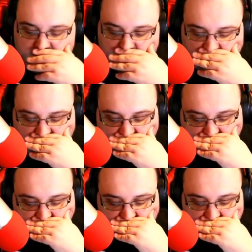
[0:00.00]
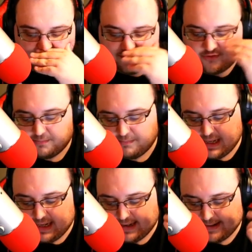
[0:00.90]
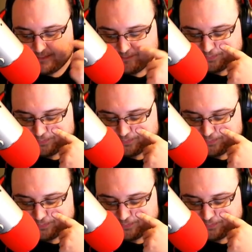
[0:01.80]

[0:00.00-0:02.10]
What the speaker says: So like for me,